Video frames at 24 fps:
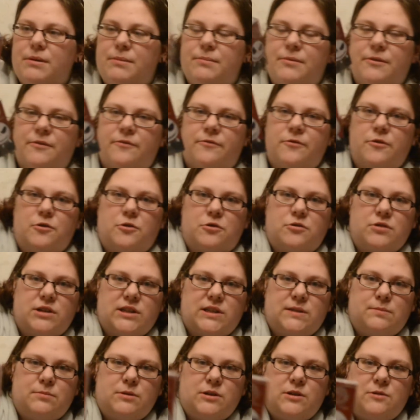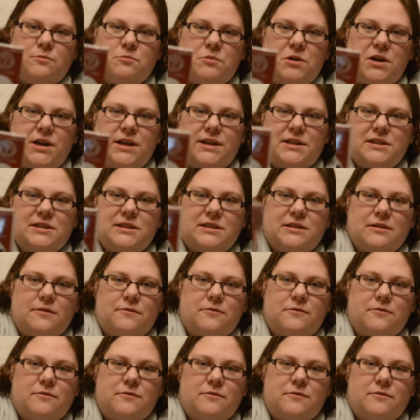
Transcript: Before for Christmas ones,